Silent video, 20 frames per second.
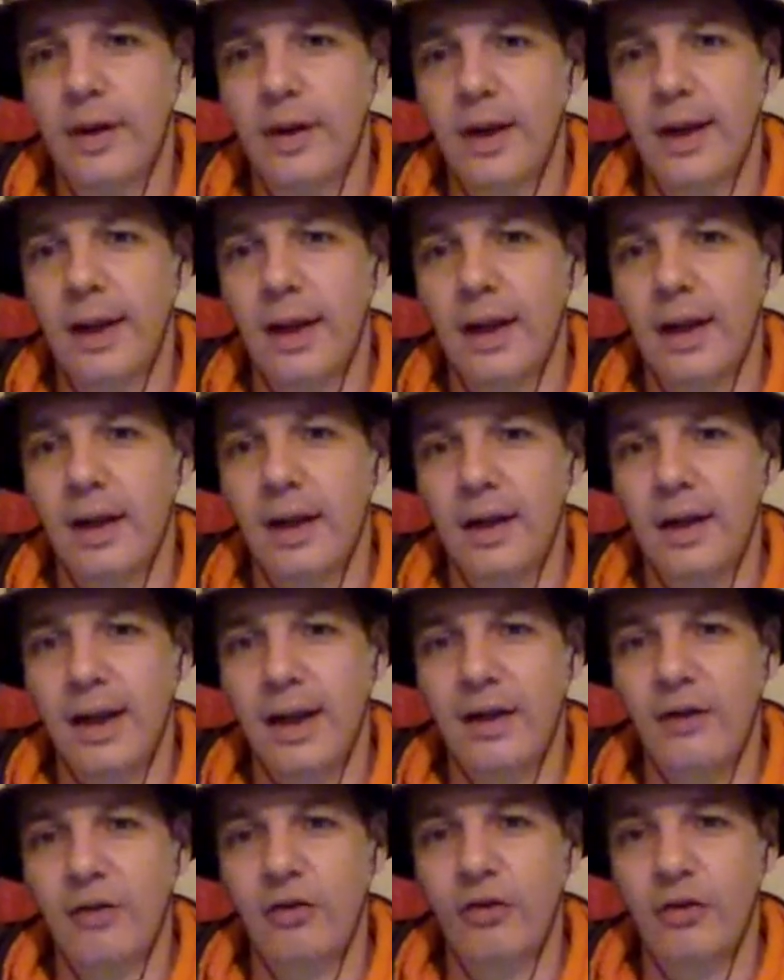
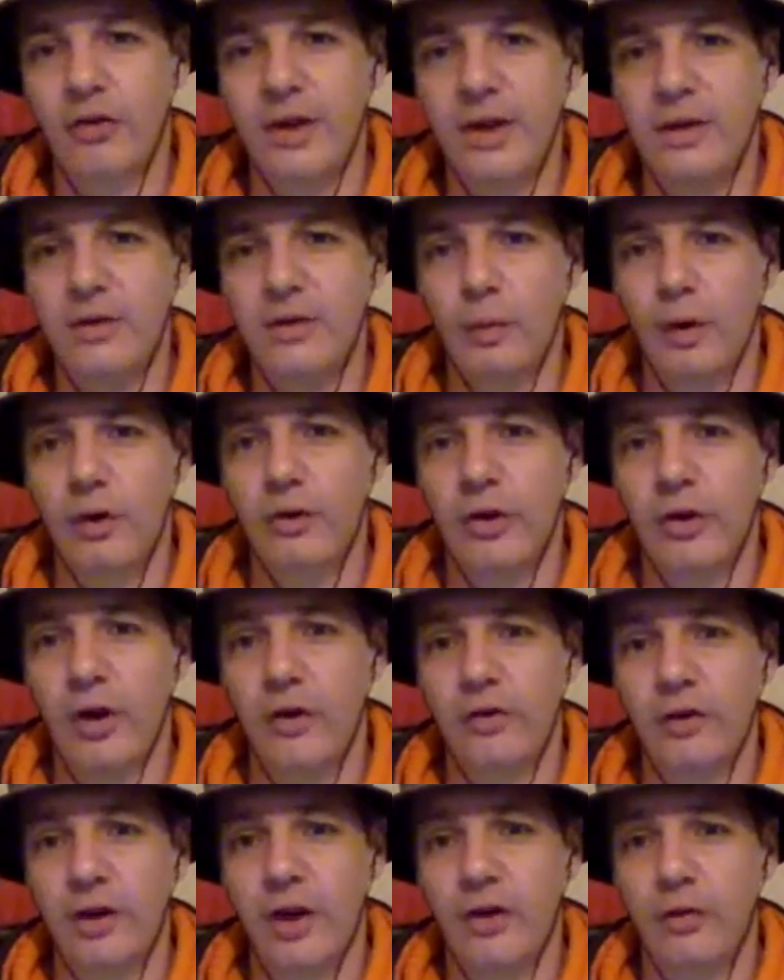against the
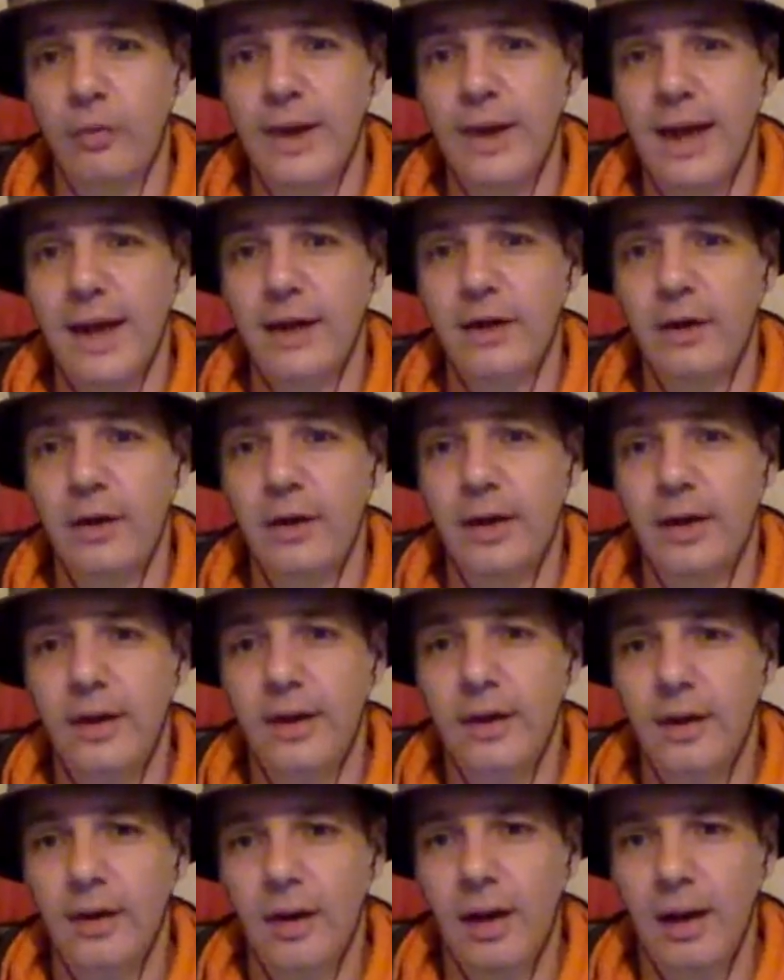Waratahs last weekend,
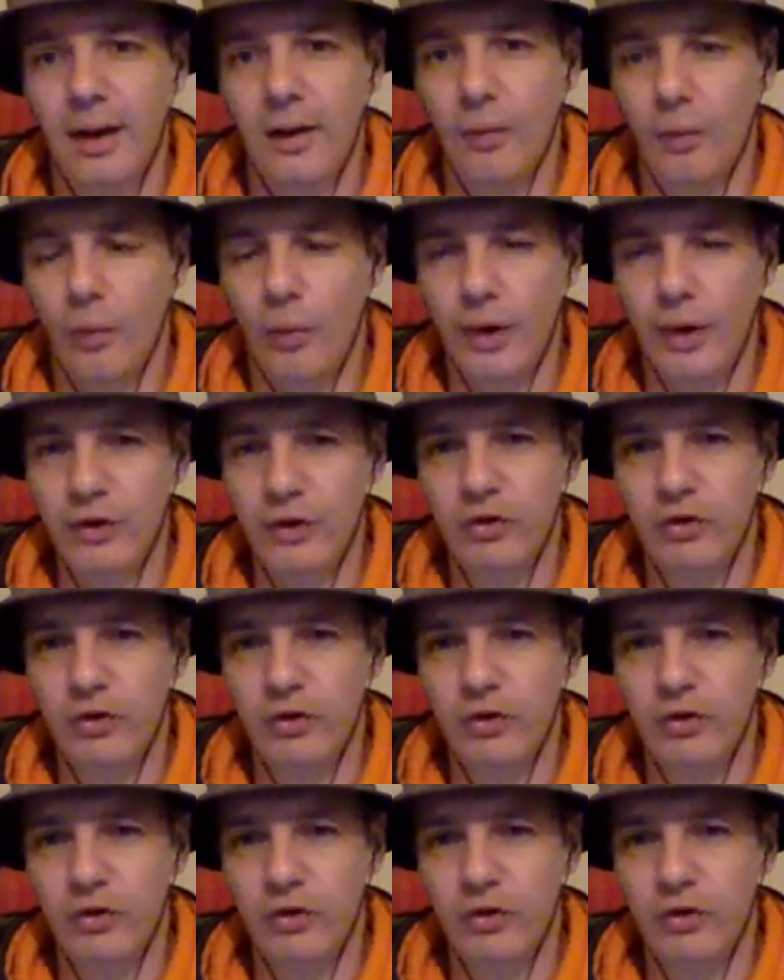I